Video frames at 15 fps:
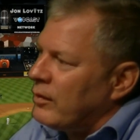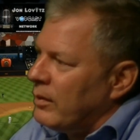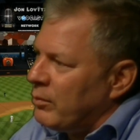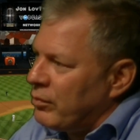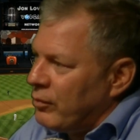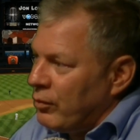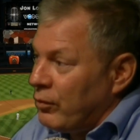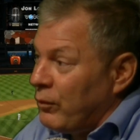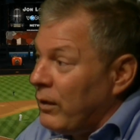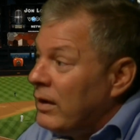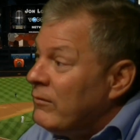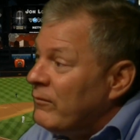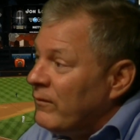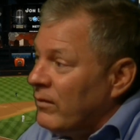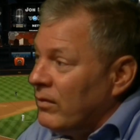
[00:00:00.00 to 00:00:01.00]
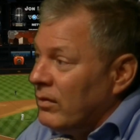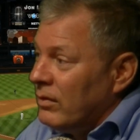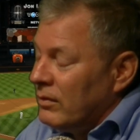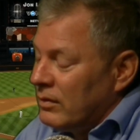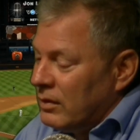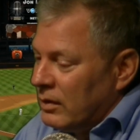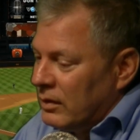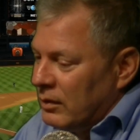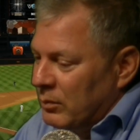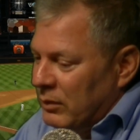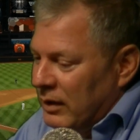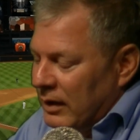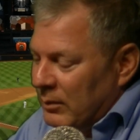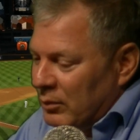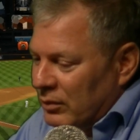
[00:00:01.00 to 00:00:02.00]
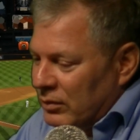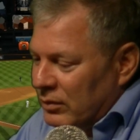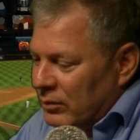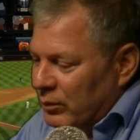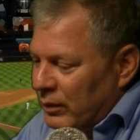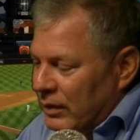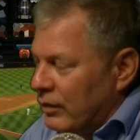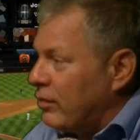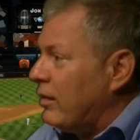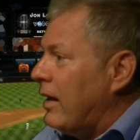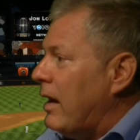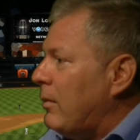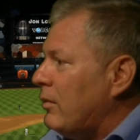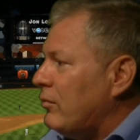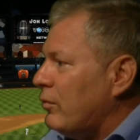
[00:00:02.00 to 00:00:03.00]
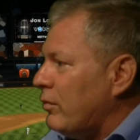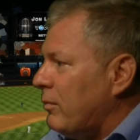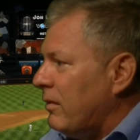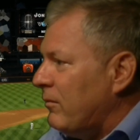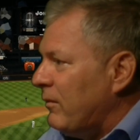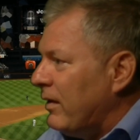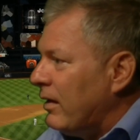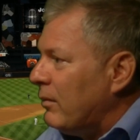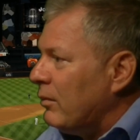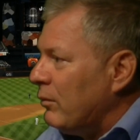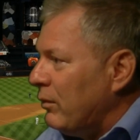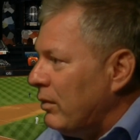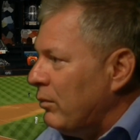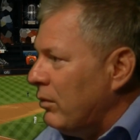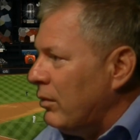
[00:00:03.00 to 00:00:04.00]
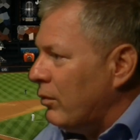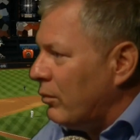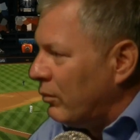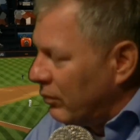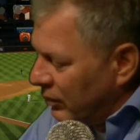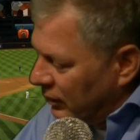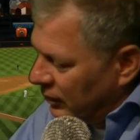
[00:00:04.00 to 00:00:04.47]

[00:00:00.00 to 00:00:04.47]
I'm so grateful to, to be able to reestablish with my family, re, you know,